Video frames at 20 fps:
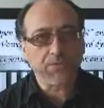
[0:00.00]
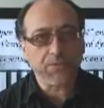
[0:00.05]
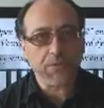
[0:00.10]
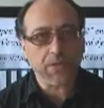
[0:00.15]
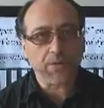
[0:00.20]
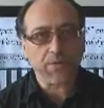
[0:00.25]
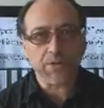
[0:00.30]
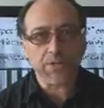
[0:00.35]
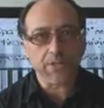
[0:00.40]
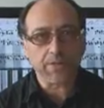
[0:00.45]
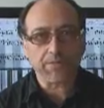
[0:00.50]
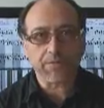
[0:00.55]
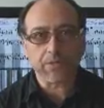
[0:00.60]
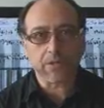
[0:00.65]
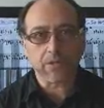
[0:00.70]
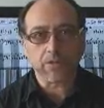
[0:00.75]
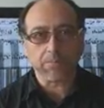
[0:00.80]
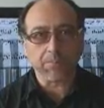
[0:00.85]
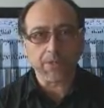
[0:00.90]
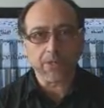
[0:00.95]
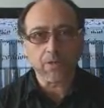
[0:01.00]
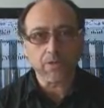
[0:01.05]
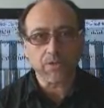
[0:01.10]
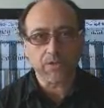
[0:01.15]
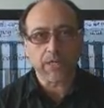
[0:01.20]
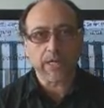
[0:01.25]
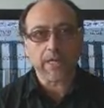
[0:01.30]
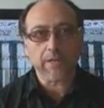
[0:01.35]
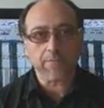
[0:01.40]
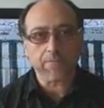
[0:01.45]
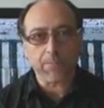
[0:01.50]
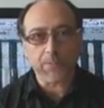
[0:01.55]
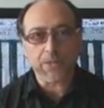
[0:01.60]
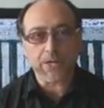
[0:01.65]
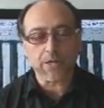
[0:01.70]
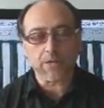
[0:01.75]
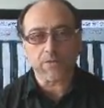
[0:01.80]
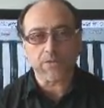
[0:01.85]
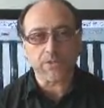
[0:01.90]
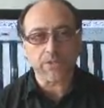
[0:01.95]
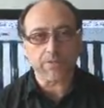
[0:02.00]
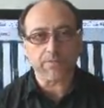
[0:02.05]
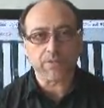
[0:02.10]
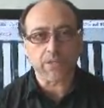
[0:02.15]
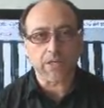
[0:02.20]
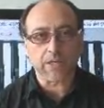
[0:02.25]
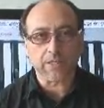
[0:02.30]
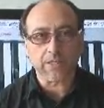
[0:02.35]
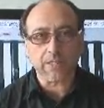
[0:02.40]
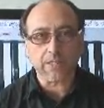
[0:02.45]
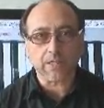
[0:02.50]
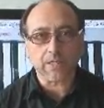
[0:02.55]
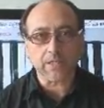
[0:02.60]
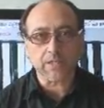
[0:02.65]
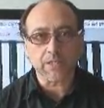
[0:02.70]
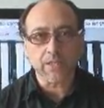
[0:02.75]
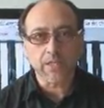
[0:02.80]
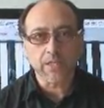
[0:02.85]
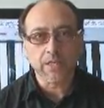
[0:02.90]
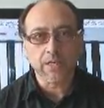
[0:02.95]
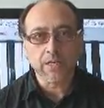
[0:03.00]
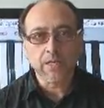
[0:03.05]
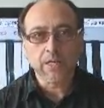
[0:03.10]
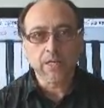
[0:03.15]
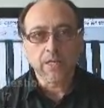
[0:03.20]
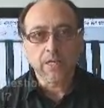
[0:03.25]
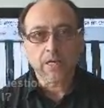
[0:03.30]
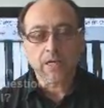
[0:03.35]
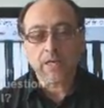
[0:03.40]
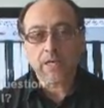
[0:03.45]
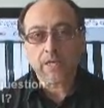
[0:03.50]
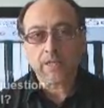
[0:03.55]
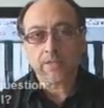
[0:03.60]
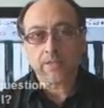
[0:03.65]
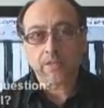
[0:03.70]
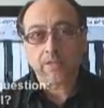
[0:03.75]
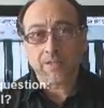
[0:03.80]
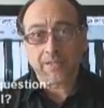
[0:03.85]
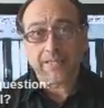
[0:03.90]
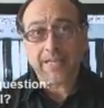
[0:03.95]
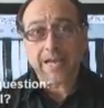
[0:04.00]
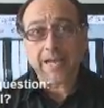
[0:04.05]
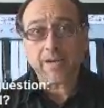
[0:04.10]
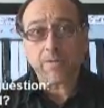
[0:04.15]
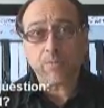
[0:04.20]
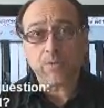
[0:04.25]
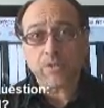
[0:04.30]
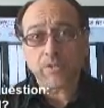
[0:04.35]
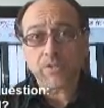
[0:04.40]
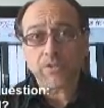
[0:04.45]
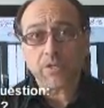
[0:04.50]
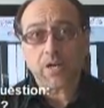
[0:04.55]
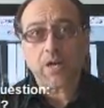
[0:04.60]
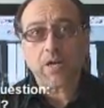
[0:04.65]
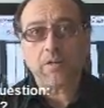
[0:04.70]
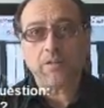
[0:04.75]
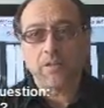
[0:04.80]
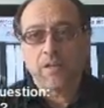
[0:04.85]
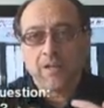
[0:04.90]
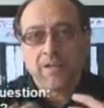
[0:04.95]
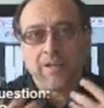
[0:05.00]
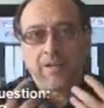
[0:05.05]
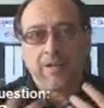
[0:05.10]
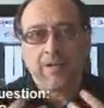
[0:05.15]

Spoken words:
very difficult, because they have preconceived ideas, and they will start